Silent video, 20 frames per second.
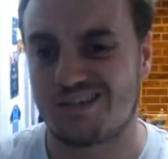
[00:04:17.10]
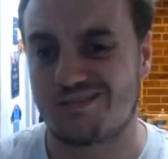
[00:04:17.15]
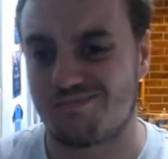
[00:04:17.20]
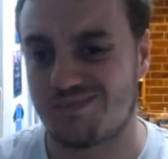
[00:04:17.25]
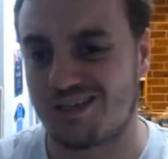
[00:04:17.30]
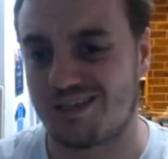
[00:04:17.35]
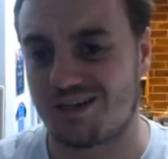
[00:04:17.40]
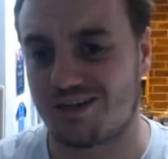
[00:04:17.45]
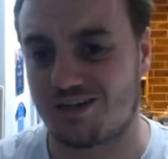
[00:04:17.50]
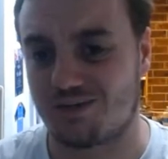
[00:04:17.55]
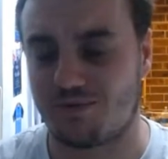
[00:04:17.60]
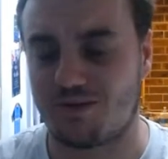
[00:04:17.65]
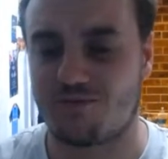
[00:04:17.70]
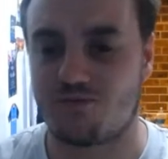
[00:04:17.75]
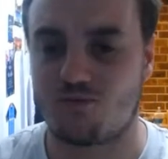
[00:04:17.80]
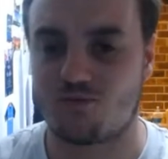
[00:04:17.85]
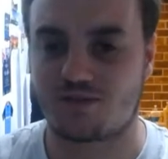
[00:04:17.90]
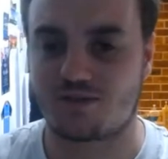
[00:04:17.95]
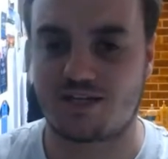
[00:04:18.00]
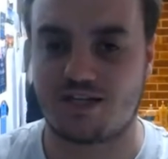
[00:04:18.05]
You know,
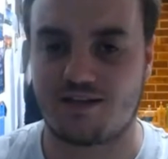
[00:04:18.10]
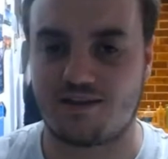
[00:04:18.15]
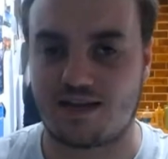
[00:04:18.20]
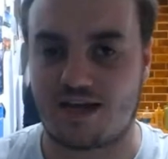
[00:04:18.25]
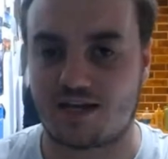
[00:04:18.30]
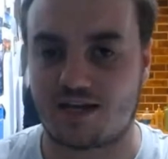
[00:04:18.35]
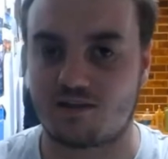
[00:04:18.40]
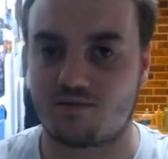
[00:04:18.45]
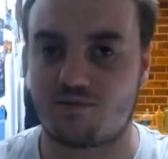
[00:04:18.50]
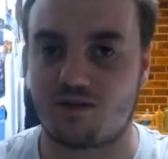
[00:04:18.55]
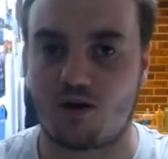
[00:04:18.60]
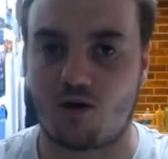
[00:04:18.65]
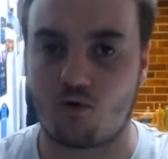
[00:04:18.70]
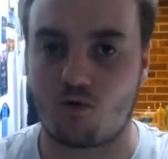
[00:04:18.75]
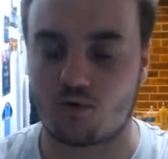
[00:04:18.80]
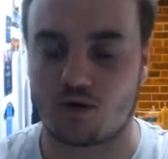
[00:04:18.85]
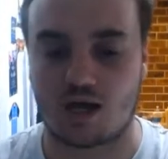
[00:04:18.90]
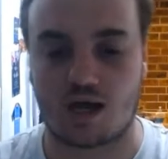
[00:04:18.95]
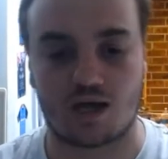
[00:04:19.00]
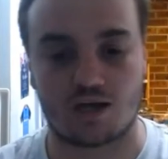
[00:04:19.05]
we've all seen that
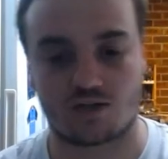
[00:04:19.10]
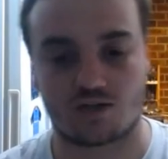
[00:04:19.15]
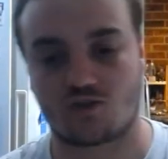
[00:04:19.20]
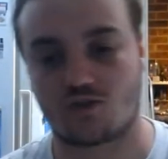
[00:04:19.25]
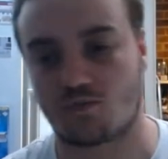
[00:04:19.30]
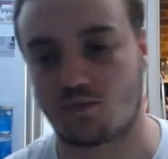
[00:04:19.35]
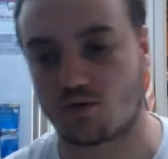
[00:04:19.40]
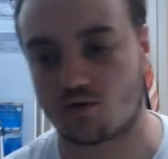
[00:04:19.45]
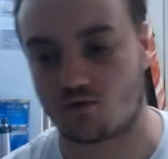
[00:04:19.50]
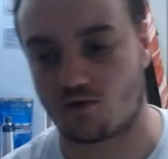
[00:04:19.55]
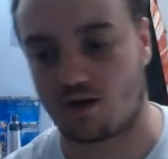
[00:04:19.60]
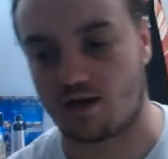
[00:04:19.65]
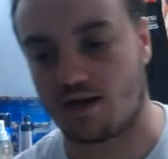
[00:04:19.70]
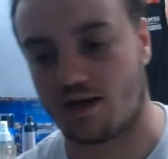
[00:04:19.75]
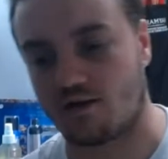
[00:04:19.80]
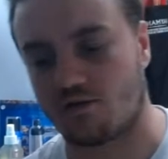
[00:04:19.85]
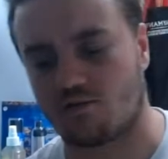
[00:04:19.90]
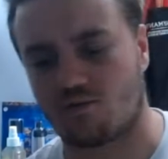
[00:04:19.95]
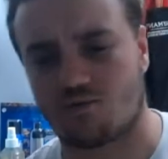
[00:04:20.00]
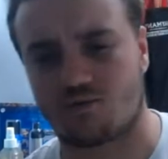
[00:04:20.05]
old Hans Super Dry
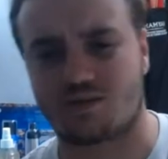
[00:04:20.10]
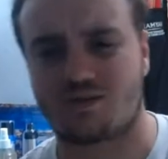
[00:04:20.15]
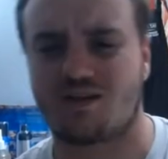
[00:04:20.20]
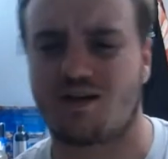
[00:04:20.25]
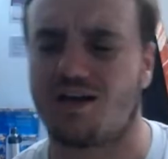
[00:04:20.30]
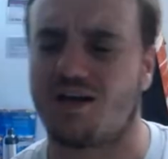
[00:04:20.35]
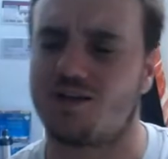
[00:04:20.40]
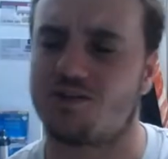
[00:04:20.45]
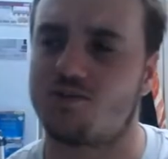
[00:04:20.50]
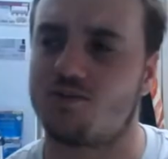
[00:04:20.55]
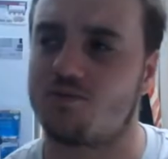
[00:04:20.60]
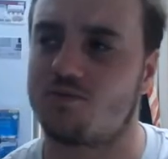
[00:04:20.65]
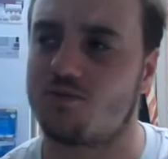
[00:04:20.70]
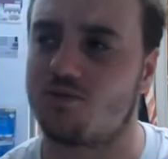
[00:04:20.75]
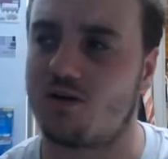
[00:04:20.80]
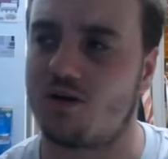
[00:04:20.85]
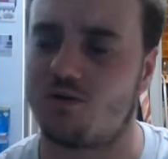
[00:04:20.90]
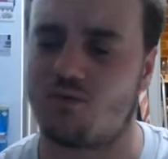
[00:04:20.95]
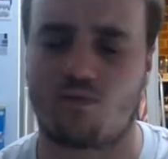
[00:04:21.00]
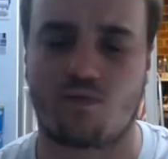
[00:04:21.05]
ad, or was it Hans Super
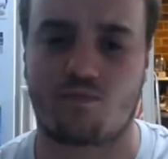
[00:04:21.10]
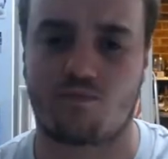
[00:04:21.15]
Dry?